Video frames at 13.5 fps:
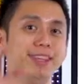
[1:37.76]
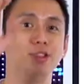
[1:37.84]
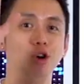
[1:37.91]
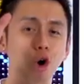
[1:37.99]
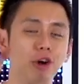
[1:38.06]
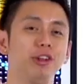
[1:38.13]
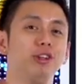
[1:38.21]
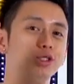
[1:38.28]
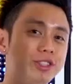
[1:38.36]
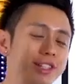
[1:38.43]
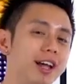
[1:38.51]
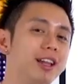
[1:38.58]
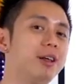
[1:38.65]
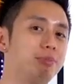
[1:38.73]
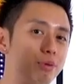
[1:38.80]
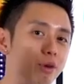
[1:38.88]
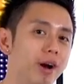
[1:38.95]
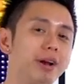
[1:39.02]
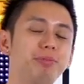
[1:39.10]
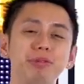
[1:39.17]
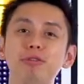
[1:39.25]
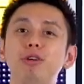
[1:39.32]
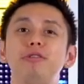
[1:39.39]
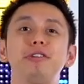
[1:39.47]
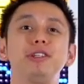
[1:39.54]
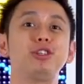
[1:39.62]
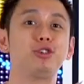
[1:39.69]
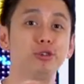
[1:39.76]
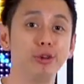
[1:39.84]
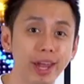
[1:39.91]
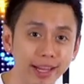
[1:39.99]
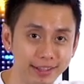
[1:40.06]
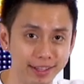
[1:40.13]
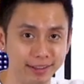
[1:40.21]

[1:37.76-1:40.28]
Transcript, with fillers: in order to sell a product before you even create